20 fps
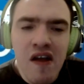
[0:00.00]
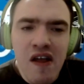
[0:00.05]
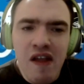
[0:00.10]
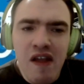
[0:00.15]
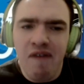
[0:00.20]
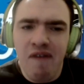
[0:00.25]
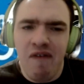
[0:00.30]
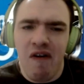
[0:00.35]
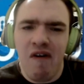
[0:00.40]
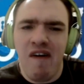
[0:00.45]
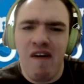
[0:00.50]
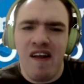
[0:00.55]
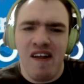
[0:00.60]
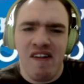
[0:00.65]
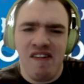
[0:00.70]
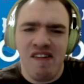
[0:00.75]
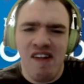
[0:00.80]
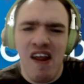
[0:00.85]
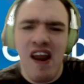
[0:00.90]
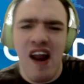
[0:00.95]
You've already
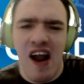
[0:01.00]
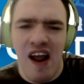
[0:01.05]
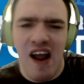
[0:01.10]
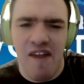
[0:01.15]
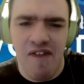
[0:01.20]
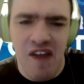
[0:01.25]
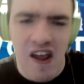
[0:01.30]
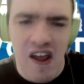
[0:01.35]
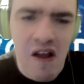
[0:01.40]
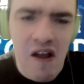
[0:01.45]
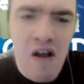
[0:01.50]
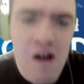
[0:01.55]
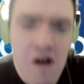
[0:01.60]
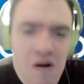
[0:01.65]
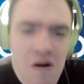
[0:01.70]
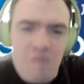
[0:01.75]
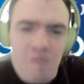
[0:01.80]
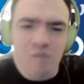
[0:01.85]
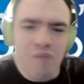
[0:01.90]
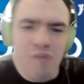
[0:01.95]
seen, I think,
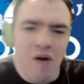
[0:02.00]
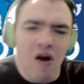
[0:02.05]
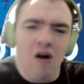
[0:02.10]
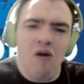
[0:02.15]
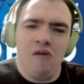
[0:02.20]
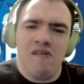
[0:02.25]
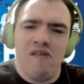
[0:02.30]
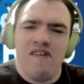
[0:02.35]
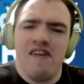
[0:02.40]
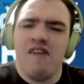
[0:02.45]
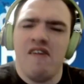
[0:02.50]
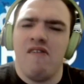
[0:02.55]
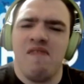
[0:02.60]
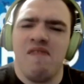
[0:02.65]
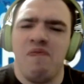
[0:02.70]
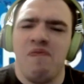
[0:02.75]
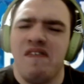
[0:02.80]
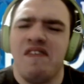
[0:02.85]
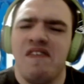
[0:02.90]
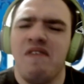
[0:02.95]
balls,
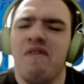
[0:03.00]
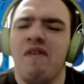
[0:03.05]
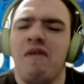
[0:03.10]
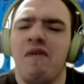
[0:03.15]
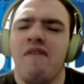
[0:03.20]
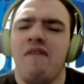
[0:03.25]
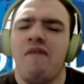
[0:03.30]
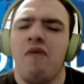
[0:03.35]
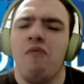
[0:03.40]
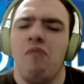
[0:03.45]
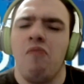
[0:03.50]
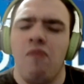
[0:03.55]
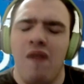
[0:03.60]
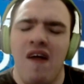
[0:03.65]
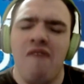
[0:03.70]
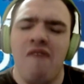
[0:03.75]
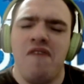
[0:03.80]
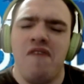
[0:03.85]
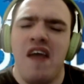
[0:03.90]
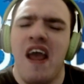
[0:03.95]
specifically from
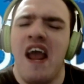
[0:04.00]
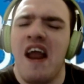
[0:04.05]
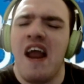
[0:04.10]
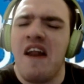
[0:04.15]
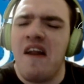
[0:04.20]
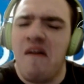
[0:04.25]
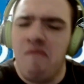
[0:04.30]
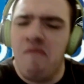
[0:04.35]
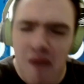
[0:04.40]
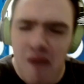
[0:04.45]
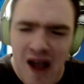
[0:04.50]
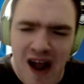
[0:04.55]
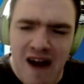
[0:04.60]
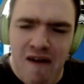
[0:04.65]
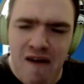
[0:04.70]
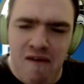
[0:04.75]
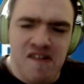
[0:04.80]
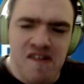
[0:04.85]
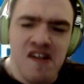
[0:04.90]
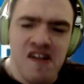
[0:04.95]
left-handed
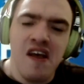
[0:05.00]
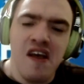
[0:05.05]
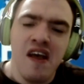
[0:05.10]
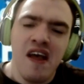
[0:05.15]
batters